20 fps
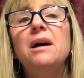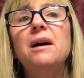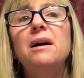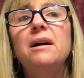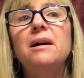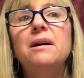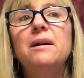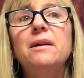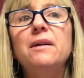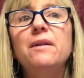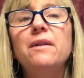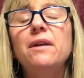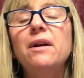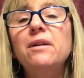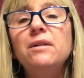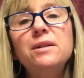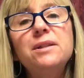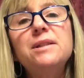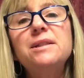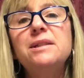
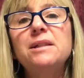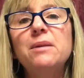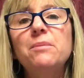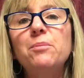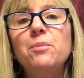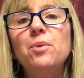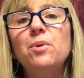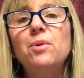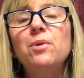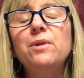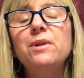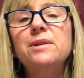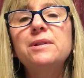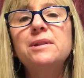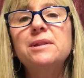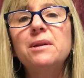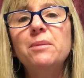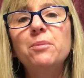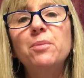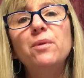Their symbol, the
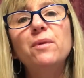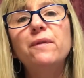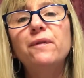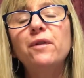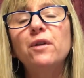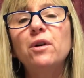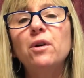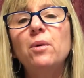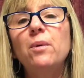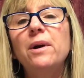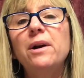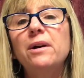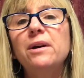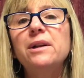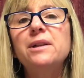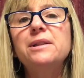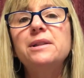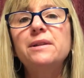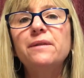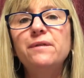symbol for
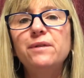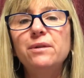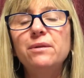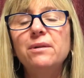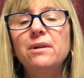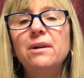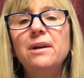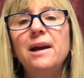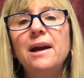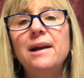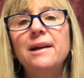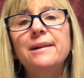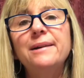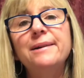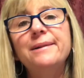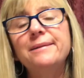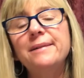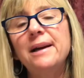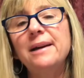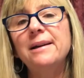Aquarius, if you look at
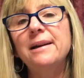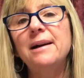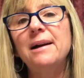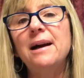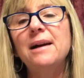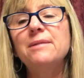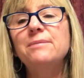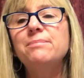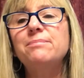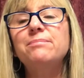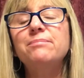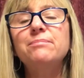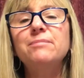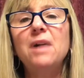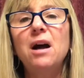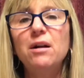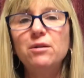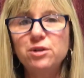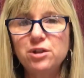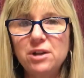it,
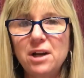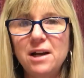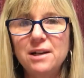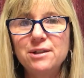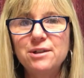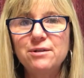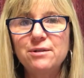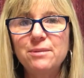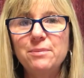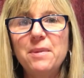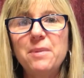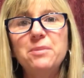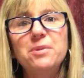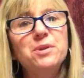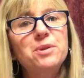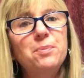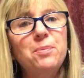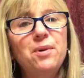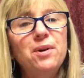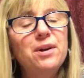I'll try to remember
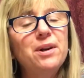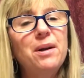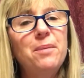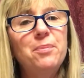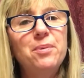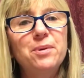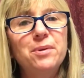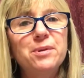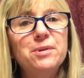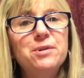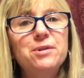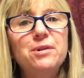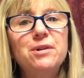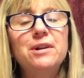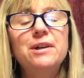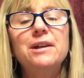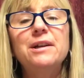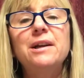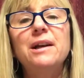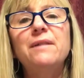to put it up on the
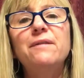screen